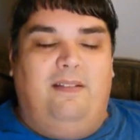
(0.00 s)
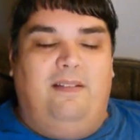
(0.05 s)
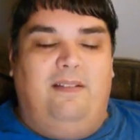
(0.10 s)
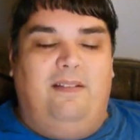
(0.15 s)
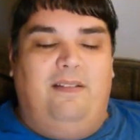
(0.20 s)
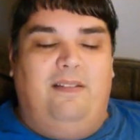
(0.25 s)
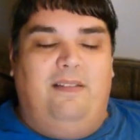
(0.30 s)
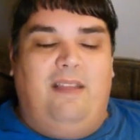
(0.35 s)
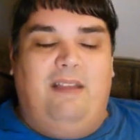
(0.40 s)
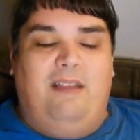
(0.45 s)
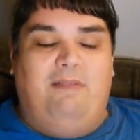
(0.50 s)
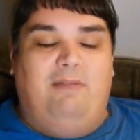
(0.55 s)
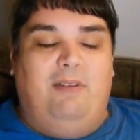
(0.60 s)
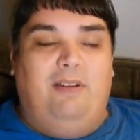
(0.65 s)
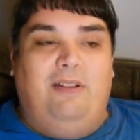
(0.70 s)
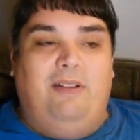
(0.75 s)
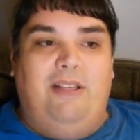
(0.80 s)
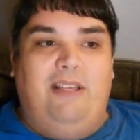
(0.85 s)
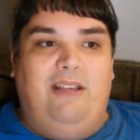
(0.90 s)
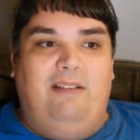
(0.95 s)
they
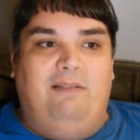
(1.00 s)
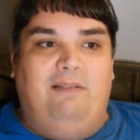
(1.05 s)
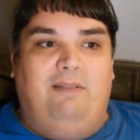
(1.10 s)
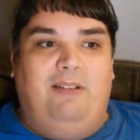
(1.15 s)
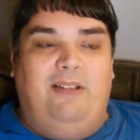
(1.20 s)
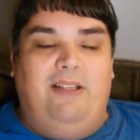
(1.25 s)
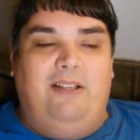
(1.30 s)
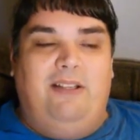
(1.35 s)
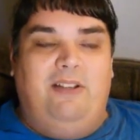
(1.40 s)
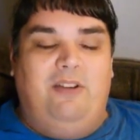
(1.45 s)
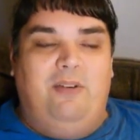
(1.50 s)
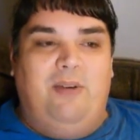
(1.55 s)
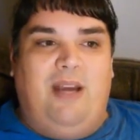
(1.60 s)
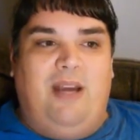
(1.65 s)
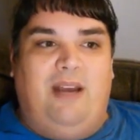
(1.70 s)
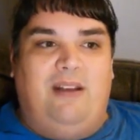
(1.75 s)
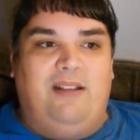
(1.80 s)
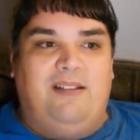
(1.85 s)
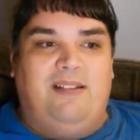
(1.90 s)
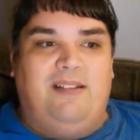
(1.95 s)
really, really knew
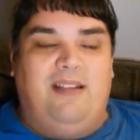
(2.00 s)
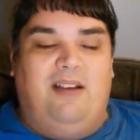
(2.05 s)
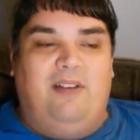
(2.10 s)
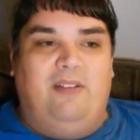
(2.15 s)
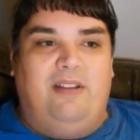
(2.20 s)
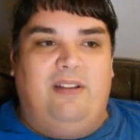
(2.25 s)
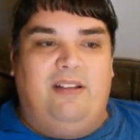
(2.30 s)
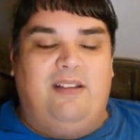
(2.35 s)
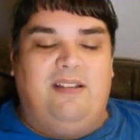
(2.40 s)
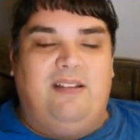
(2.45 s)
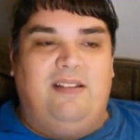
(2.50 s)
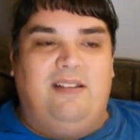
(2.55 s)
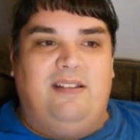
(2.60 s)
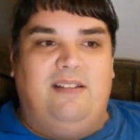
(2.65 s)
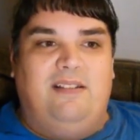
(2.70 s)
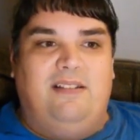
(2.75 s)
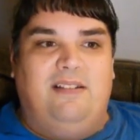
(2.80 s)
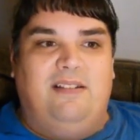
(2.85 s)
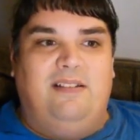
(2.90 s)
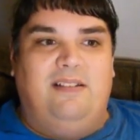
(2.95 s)
how to sell this
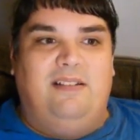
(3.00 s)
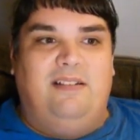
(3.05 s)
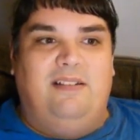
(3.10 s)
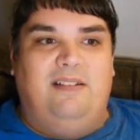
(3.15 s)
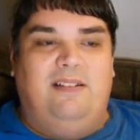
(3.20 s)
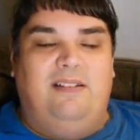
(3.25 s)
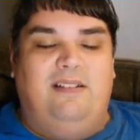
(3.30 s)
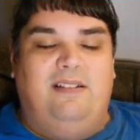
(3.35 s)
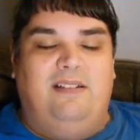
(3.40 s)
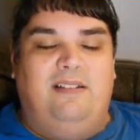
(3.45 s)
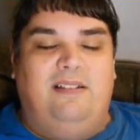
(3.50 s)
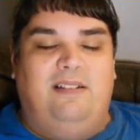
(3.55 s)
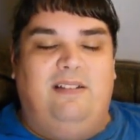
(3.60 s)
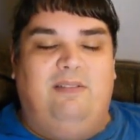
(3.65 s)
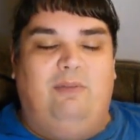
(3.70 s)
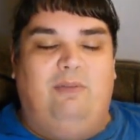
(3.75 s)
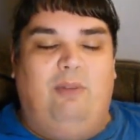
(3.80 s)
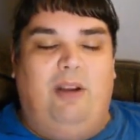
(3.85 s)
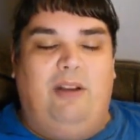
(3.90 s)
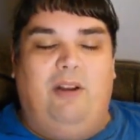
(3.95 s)

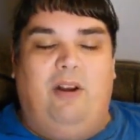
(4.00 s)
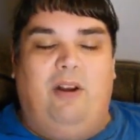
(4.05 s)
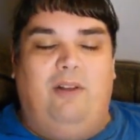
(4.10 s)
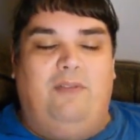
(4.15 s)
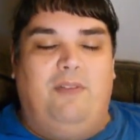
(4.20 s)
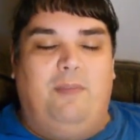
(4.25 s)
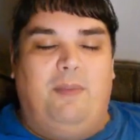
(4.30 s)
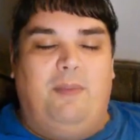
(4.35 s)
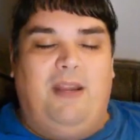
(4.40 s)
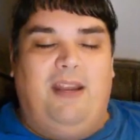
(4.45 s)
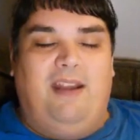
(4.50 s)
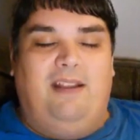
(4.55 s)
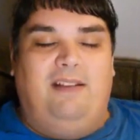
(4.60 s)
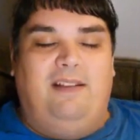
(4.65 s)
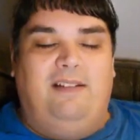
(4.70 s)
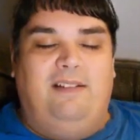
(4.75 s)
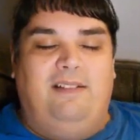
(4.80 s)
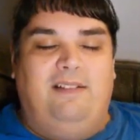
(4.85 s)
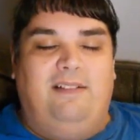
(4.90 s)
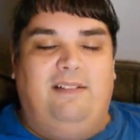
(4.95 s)
right off the bat.
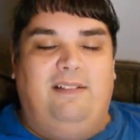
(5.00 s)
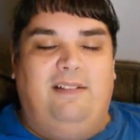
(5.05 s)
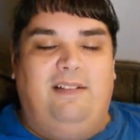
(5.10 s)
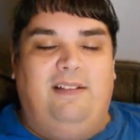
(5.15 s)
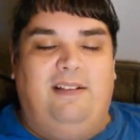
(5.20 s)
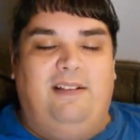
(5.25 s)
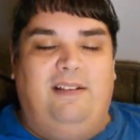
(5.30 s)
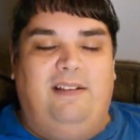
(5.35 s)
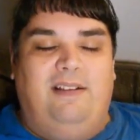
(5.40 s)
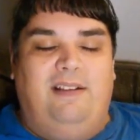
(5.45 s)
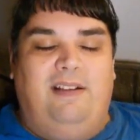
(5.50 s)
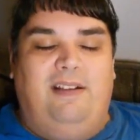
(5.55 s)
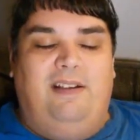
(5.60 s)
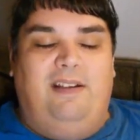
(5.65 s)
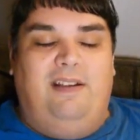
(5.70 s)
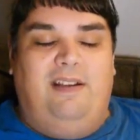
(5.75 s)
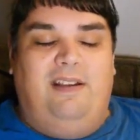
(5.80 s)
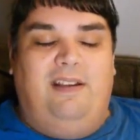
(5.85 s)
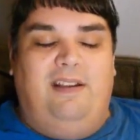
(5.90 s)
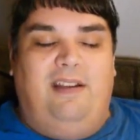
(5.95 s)

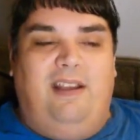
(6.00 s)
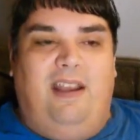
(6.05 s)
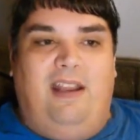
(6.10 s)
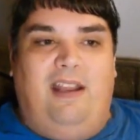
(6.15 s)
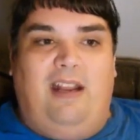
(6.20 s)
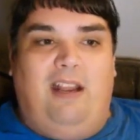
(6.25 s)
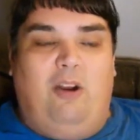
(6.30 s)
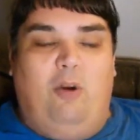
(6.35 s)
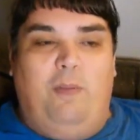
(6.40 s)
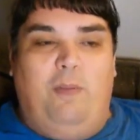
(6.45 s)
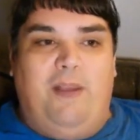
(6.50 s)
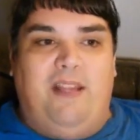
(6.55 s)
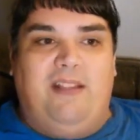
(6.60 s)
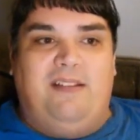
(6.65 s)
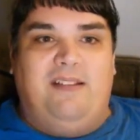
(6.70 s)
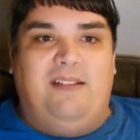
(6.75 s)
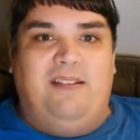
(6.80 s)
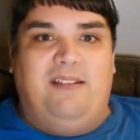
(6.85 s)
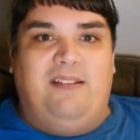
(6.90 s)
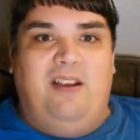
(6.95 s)
And I hope I get
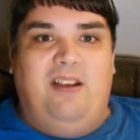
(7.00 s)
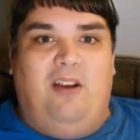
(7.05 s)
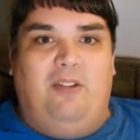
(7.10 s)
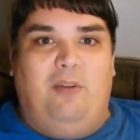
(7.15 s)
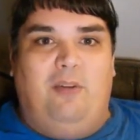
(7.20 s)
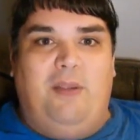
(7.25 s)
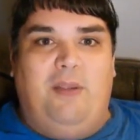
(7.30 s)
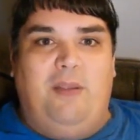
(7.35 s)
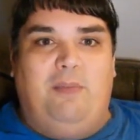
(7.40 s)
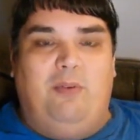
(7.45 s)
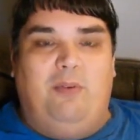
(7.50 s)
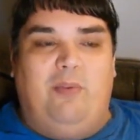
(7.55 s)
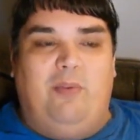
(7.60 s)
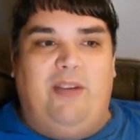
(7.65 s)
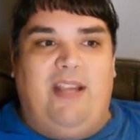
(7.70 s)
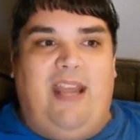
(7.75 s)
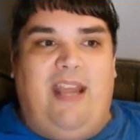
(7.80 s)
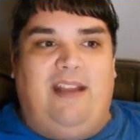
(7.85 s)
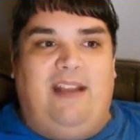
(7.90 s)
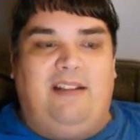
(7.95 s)
to see other people
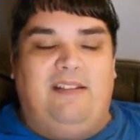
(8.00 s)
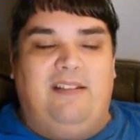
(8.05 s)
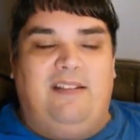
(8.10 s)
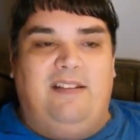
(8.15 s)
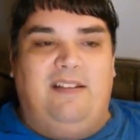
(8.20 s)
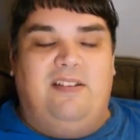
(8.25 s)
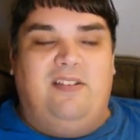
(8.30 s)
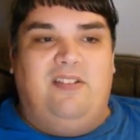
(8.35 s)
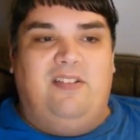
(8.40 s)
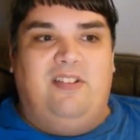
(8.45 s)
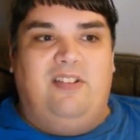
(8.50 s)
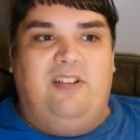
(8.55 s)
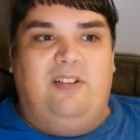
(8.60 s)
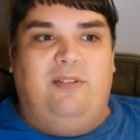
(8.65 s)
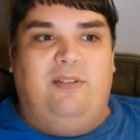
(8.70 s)
react to this too.